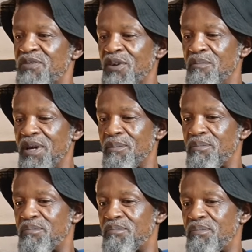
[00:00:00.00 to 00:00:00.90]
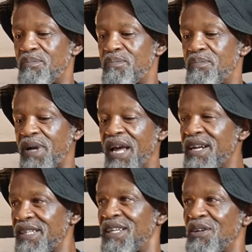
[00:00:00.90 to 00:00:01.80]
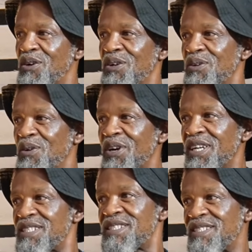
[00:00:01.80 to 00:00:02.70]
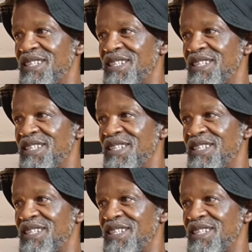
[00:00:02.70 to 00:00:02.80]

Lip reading: from a character called Horus.